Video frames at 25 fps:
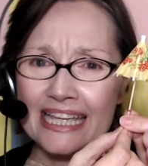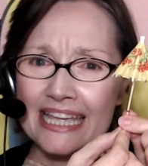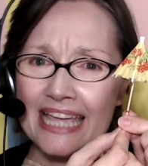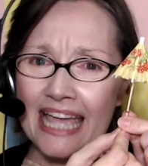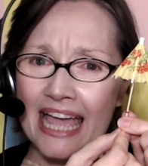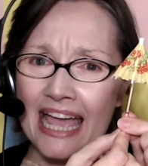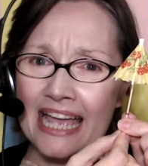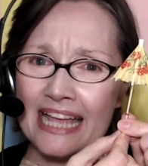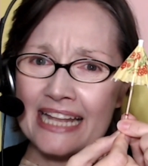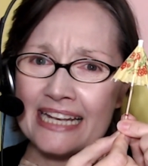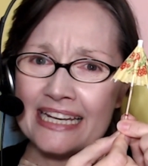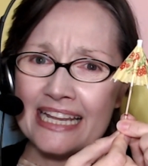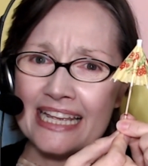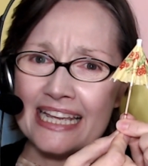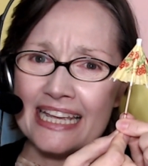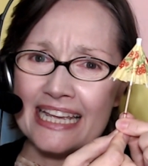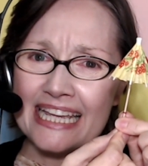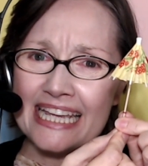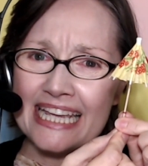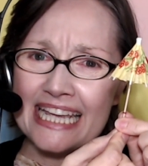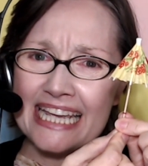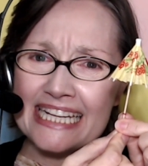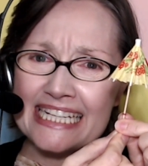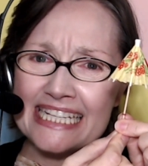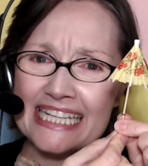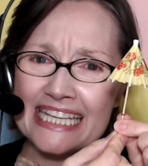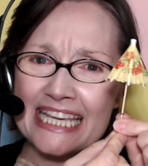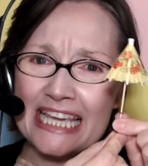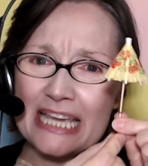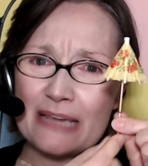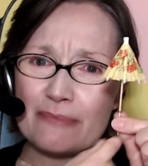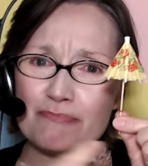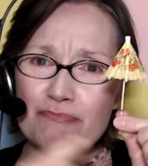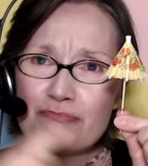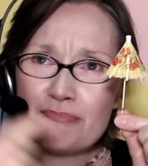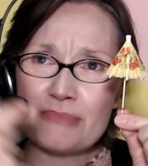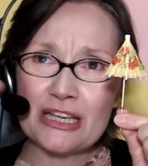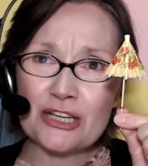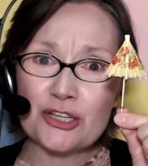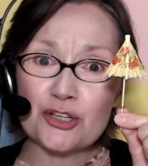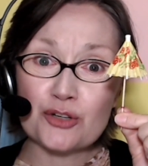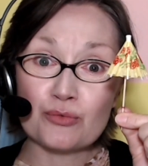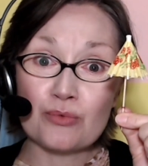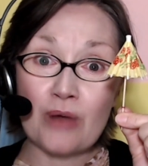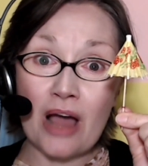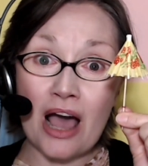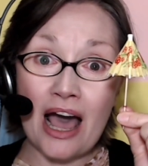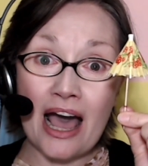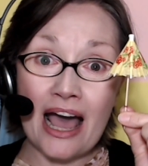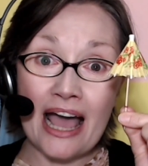Can it keep me
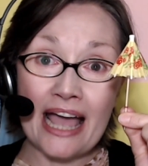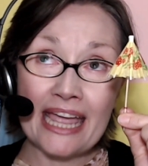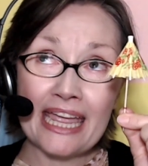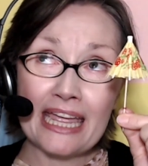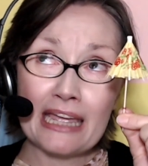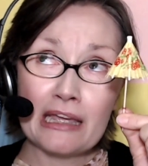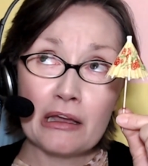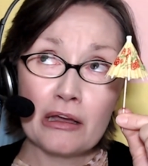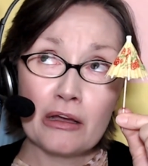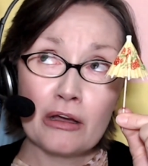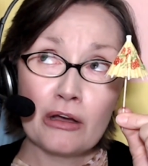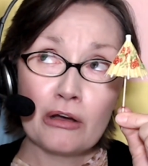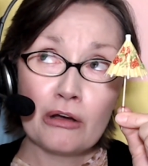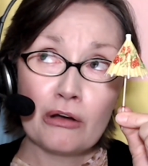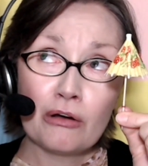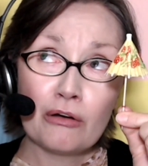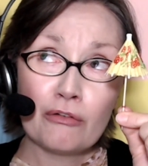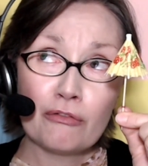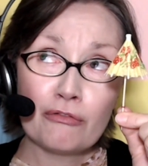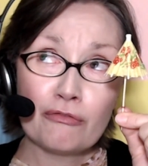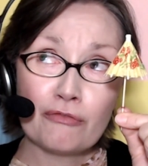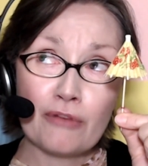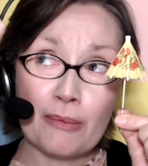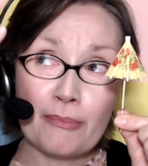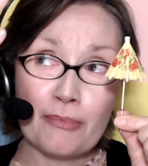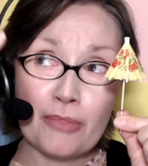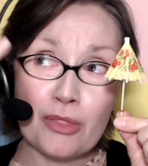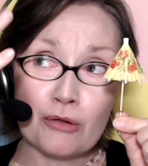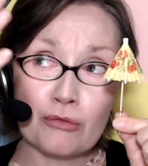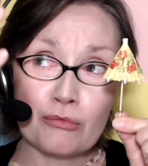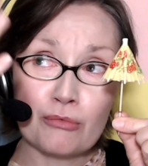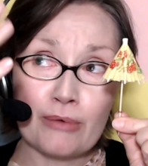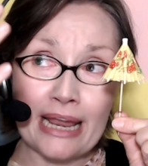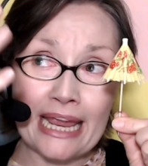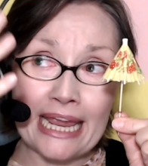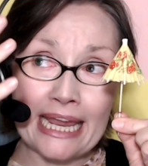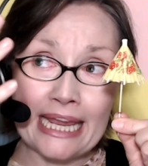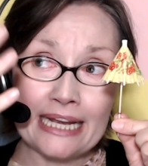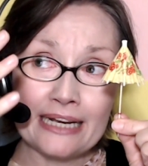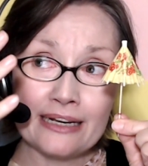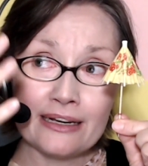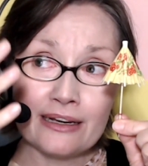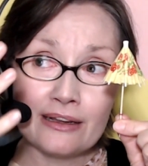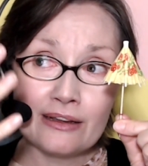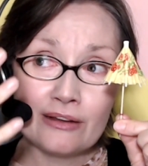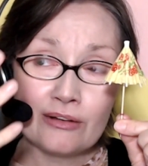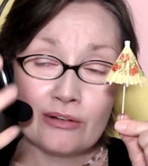dry from the rain?